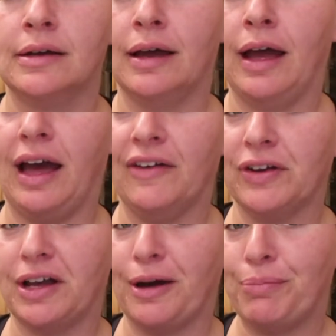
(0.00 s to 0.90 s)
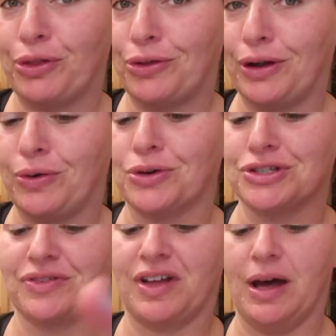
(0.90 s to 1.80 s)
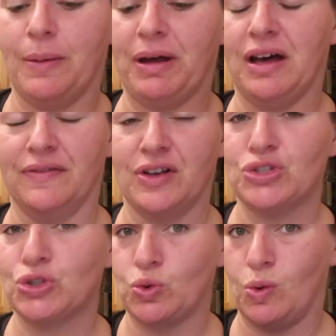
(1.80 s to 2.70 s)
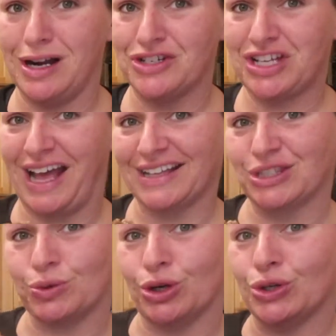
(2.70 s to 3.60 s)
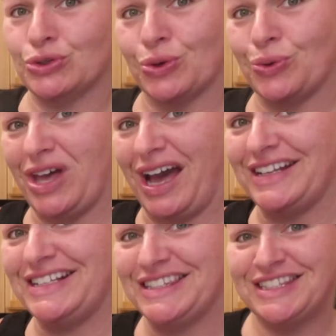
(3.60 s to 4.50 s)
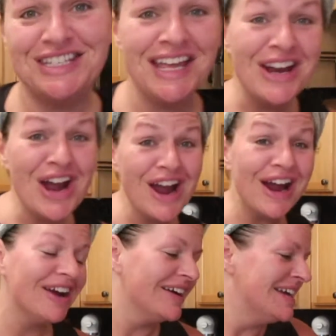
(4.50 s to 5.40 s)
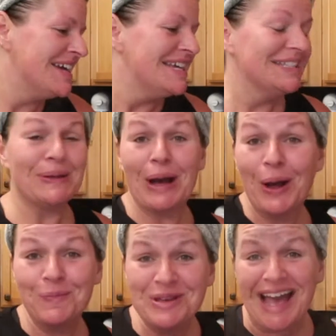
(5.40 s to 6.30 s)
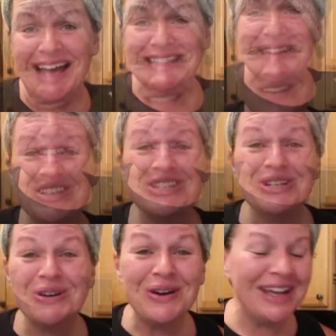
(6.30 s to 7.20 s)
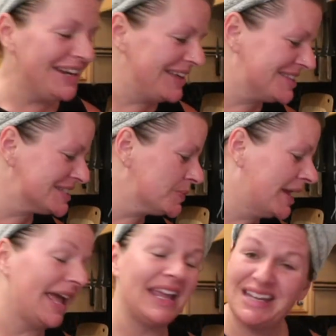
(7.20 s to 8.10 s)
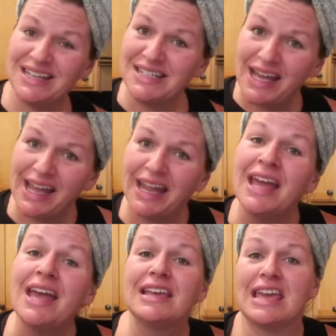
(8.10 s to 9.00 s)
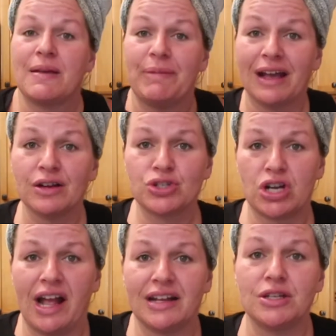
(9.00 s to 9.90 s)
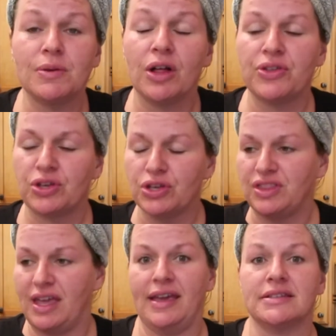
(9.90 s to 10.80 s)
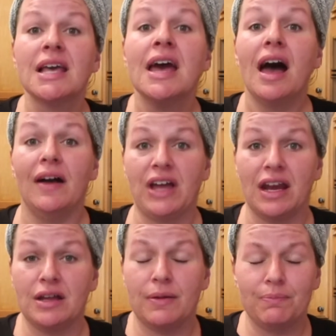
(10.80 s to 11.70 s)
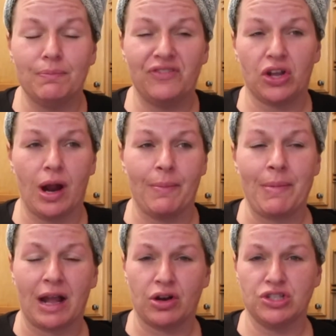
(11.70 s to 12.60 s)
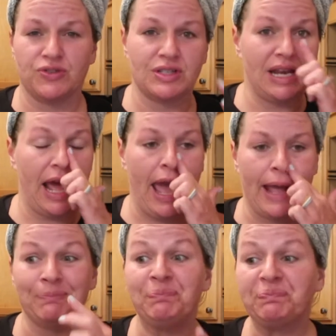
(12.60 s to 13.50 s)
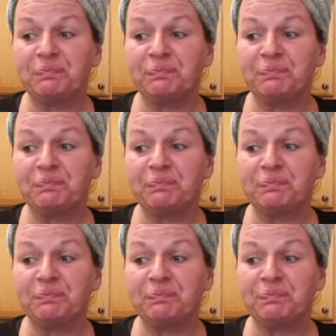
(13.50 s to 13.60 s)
half a cup or three quarters of a cup of squash casserole. So that is dinner. So I hope you guys have enjoyed this what I eat today, getting back on track, doing all the good things. I've got to figure out my macros for today.